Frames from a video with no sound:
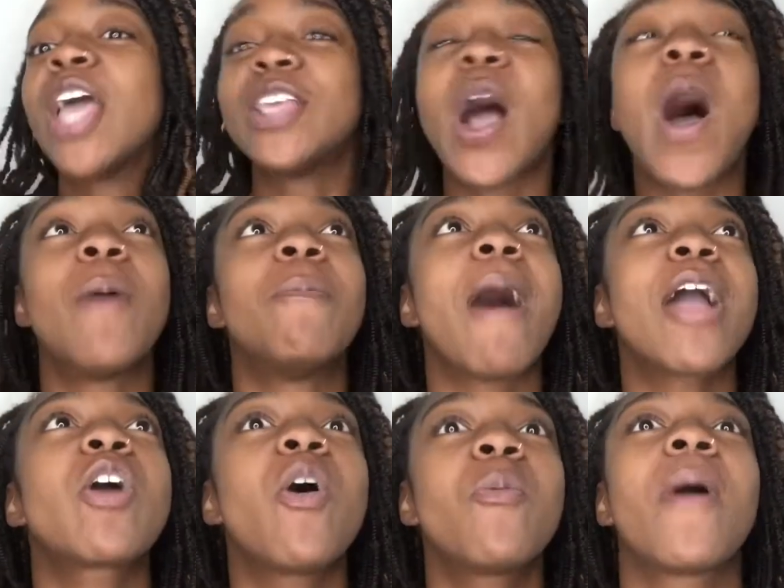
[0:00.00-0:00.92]
Y'all,
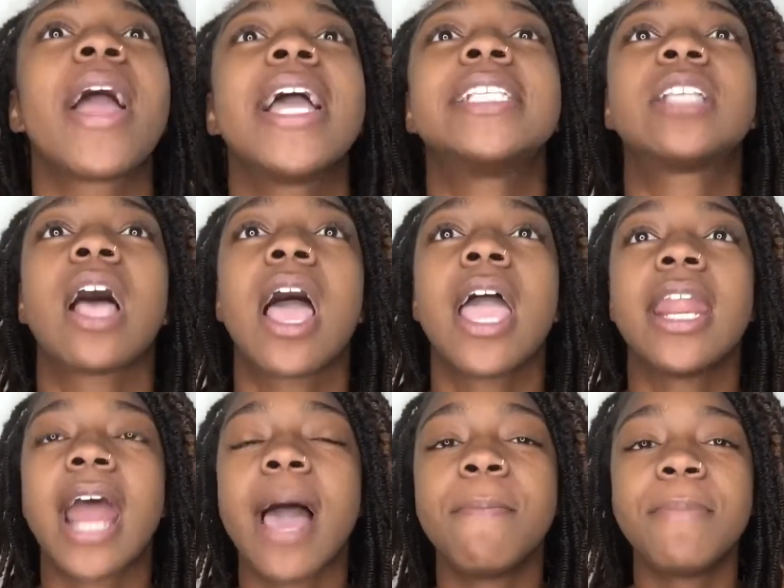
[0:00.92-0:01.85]
micro braids,
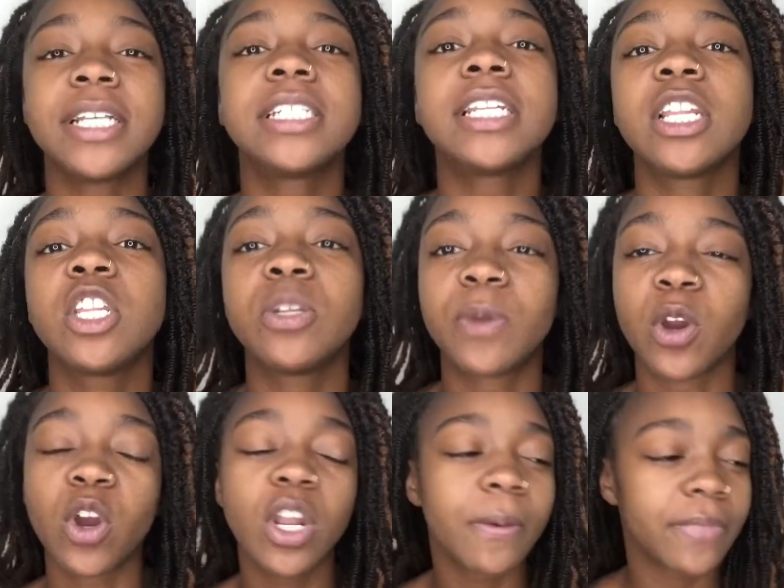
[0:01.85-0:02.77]
and I mentioned it a little bit
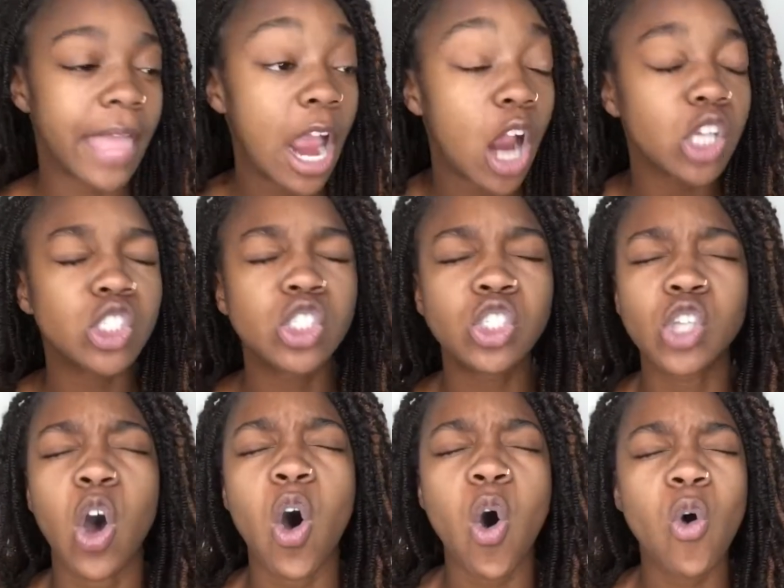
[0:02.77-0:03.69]
earlier, they are
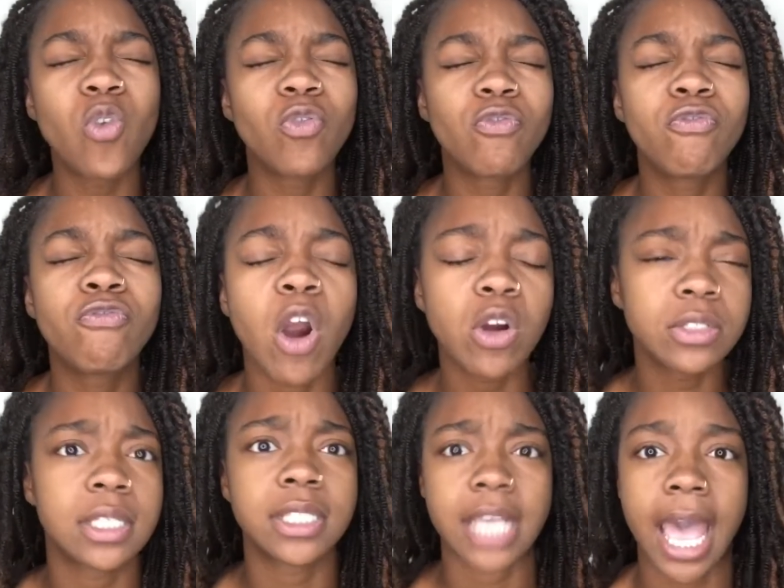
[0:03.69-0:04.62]
so
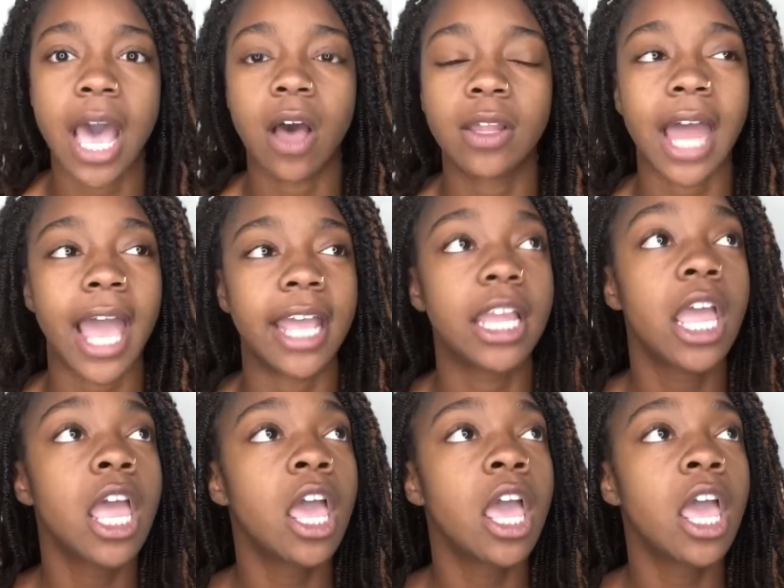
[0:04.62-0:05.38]
versatile. Like,